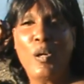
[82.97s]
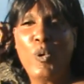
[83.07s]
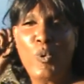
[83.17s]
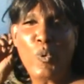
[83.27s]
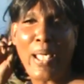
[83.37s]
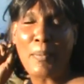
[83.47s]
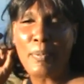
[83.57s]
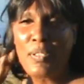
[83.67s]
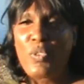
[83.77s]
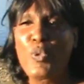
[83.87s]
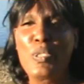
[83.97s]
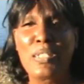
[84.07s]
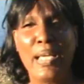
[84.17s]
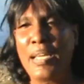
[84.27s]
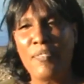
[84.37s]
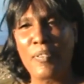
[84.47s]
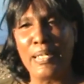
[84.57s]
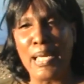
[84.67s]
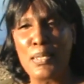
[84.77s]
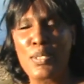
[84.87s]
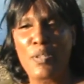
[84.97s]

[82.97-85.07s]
who had been through slavery and